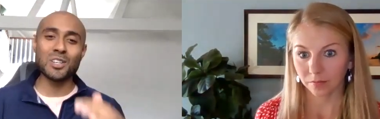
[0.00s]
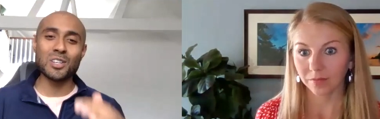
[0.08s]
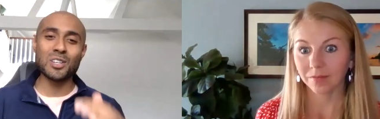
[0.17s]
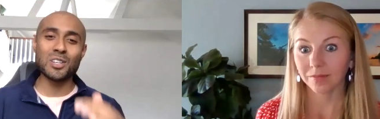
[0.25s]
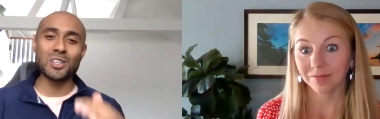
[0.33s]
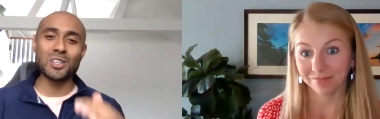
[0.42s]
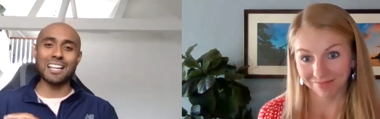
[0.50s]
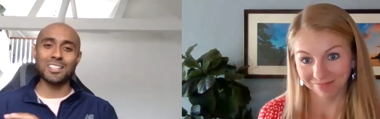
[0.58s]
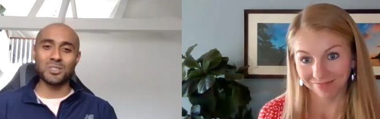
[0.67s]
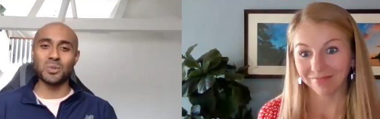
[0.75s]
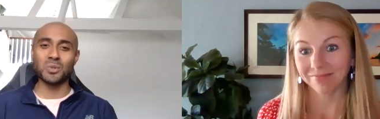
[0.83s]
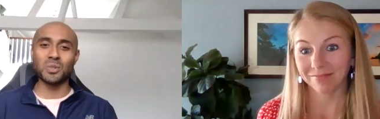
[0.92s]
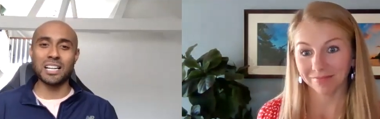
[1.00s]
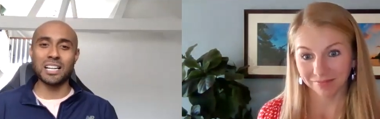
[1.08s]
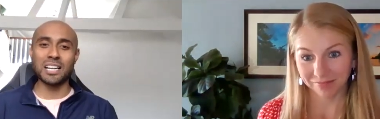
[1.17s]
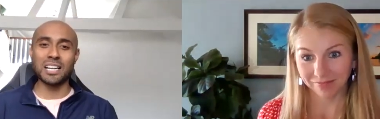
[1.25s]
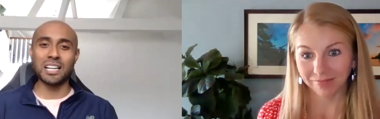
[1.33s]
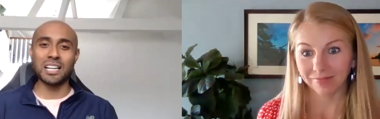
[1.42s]
Speaker 1: than not doing it at mm-hmm.
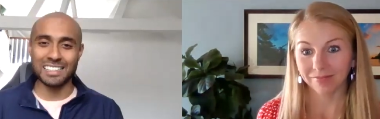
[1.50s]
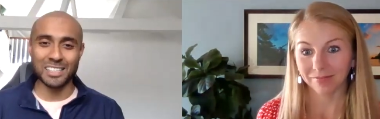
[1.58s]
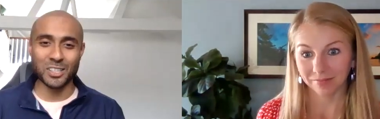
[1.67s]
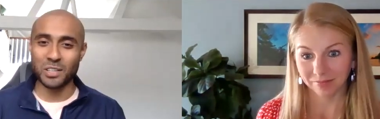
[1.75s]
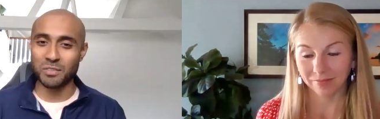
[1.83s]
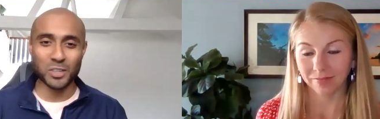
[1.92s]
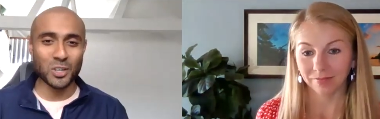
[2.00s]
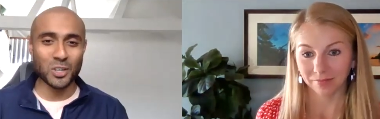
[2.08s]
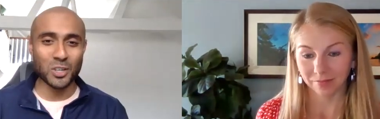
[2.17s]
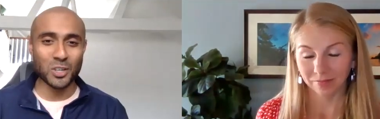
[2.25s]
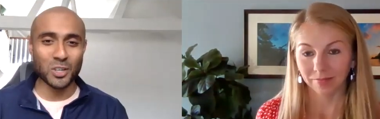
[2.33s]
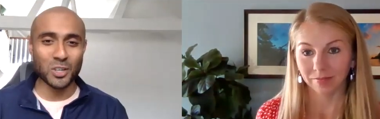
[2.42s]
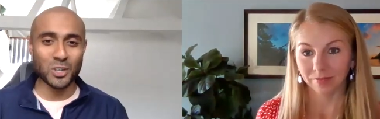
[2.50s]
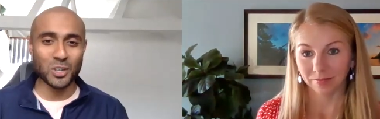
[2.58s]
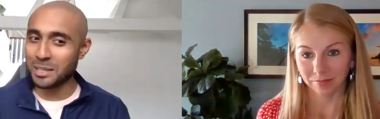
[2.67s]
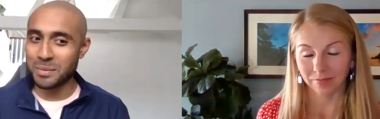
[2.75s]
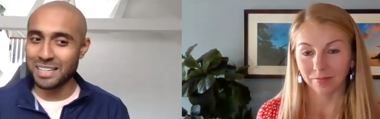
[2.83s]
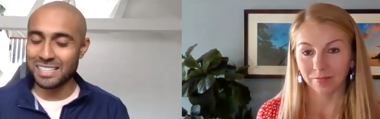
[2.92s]
all. And if you can't do
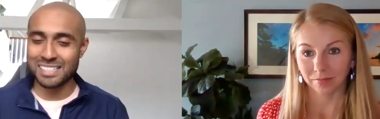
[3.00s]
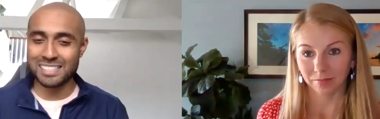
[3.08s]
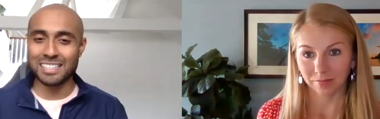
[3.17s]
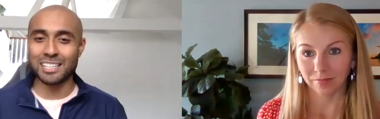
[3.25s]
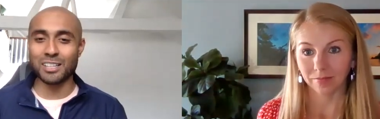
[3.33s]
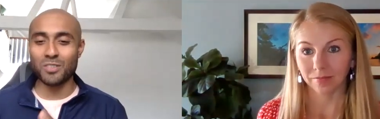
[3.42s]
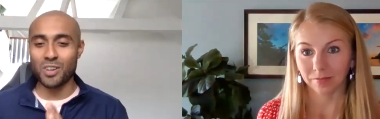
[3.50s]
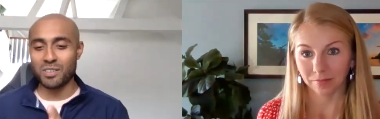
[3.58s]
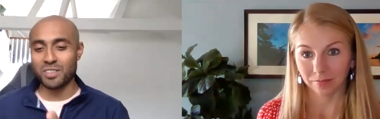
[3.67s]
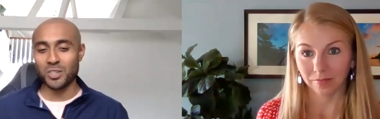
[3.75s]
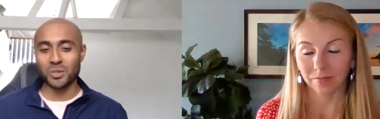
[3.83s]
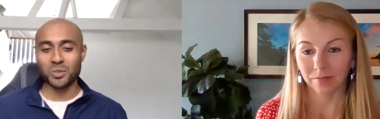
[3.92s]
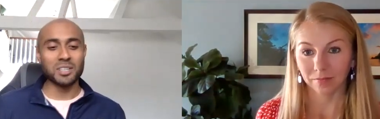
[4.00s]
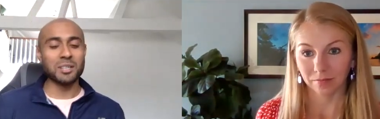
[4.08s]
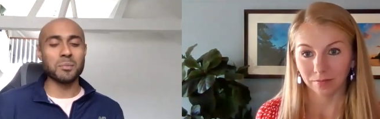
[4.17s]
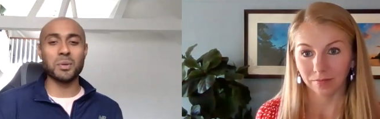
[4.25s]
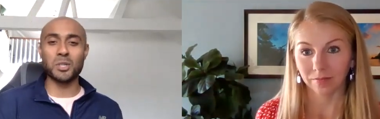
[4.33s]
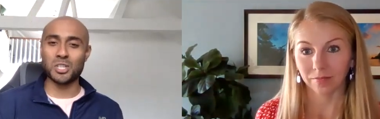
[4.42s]
20 minutes, then I'd rather you
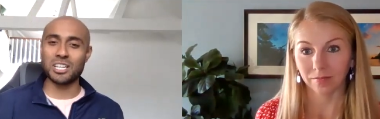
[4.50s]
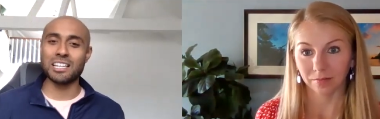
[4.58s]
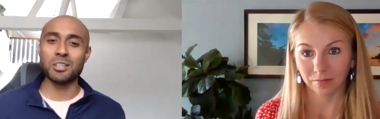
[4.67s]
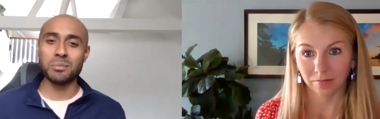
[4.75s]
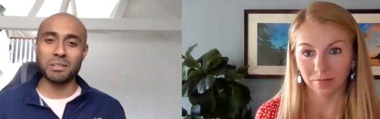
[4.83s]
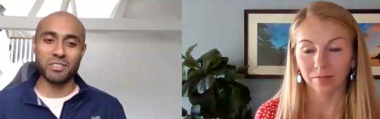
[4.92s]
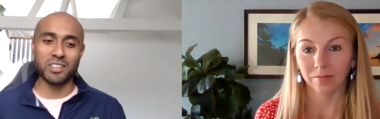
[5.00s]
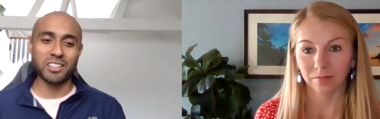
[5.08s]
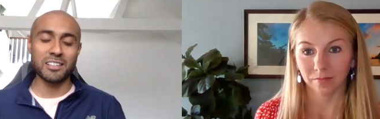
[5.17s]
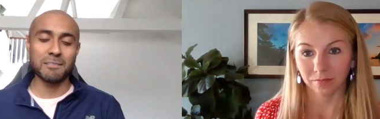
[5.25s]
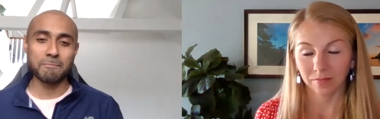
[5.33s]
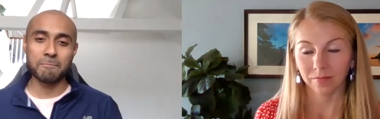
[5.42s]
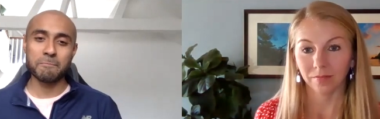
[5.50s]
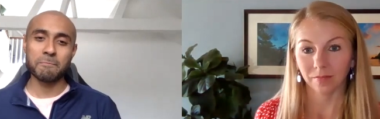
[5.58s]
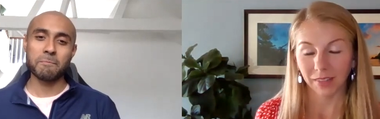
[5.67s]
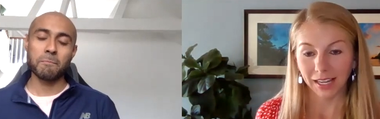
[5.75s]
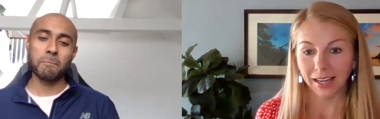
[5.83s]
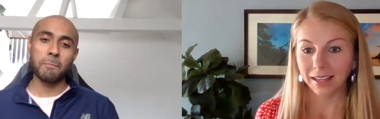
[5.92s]
push it a little bit further.
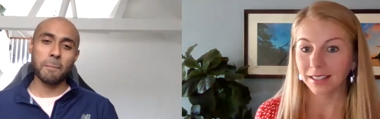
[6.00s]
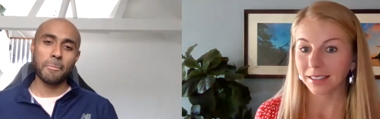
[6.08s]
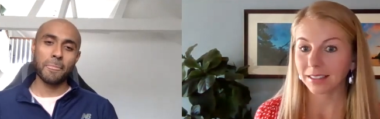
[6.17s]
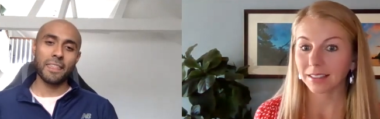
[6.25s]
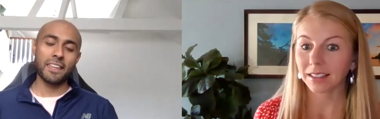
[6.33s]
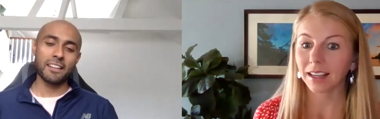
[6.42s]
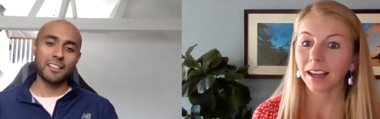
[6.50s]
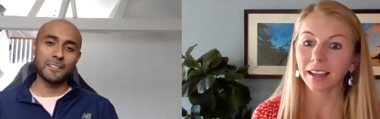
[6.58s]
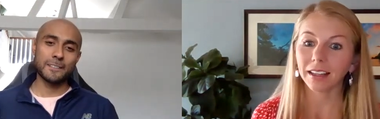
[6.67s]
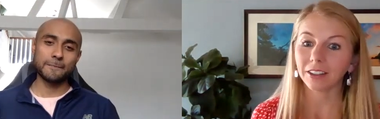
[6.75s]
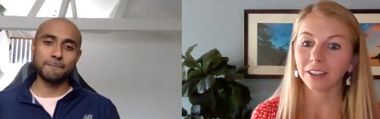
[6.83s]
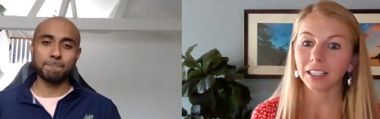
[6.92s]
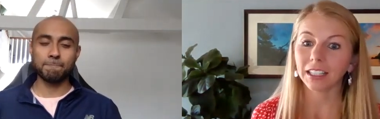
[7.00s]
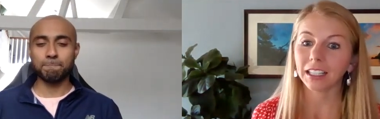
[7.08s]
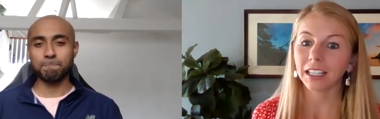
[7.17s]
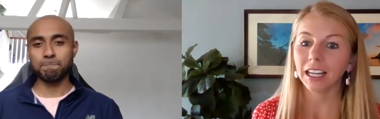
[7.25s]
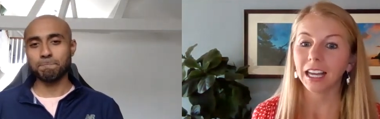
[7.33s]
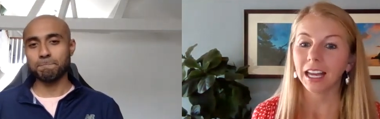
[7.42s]
Speaker 2: Yes, I
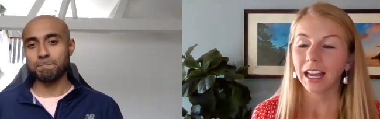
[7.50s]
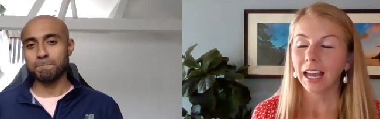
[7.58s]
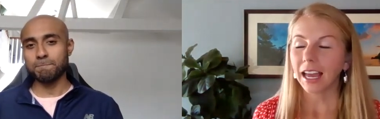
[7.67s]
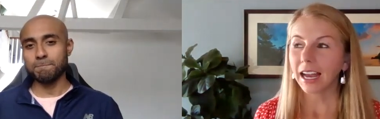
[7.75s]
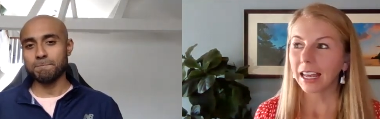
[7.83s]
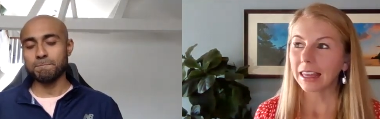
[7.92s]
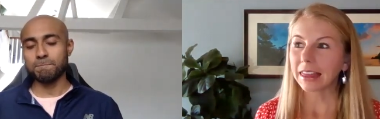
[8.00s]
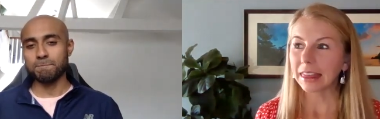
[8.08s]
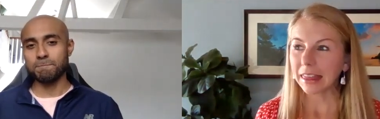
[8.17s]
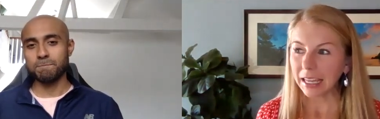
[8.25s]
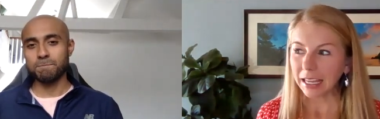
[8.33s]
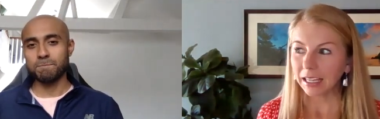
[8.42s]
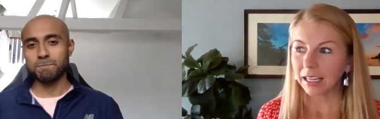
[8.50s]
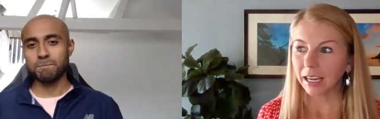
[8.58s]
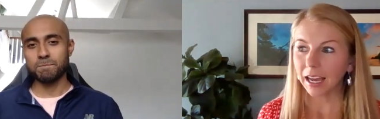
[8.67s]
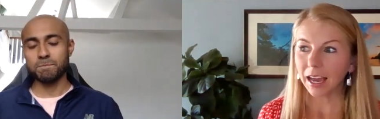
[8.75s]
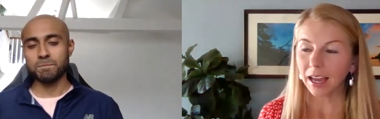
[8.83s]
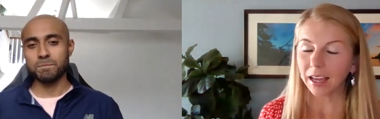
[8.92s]
agree. And I think
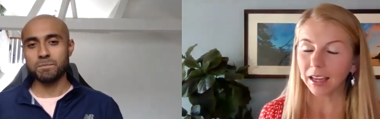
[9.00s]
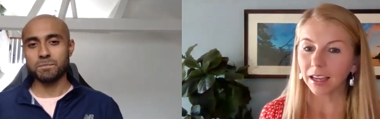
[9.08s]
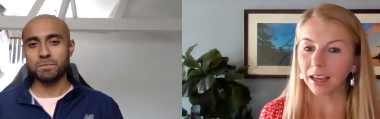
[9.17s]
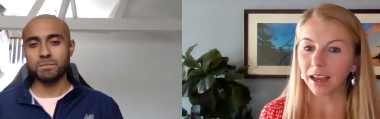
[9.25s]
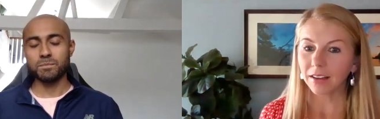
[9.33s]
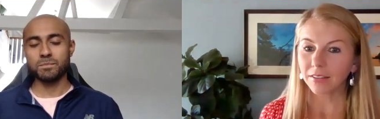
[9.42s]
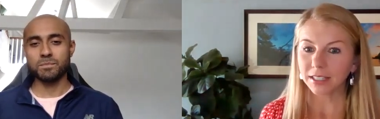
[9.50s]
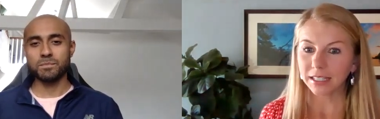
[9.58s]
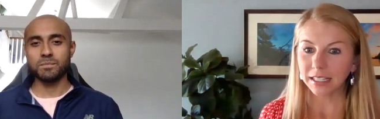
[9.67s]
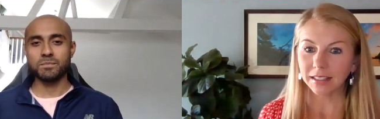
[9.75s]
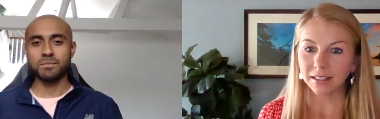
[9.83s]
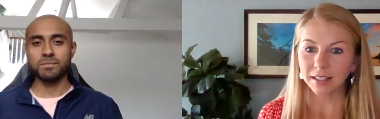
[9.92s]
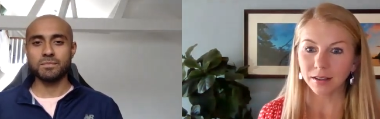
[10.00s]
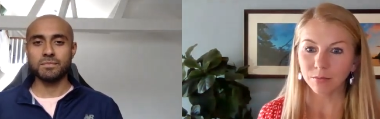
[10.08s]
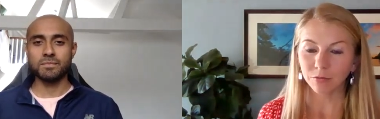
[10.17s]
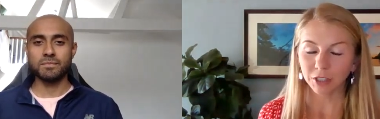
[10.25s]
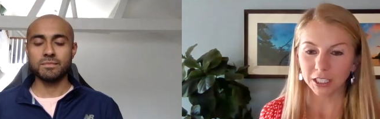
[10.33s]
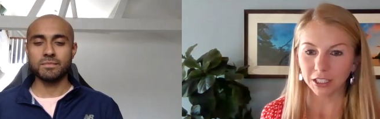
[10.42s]
I have seen
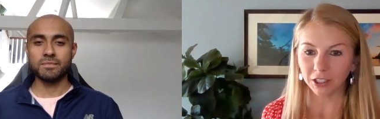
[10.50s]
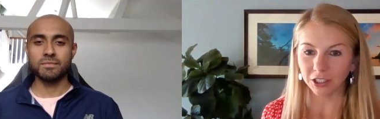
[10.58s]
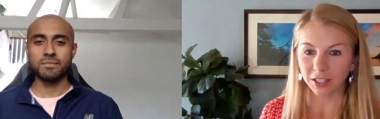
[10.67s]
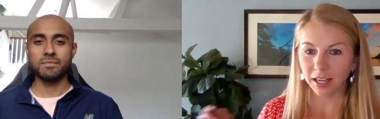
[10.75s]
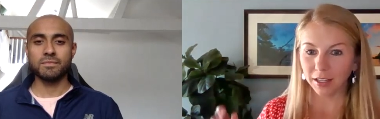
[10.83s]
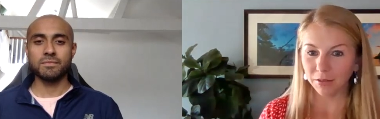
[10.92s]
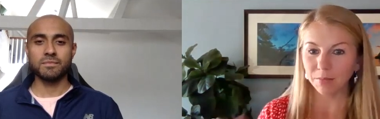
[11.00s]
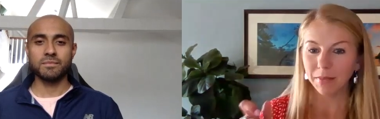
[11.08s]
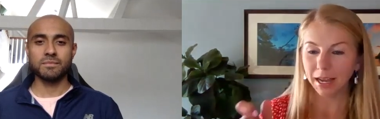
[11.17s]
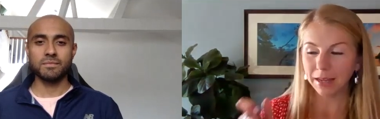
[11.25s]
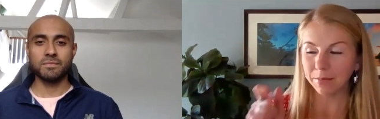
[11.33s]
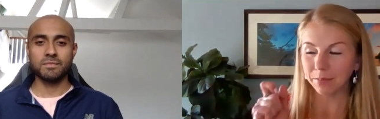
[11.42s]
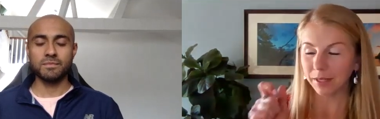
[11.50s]
some research that you might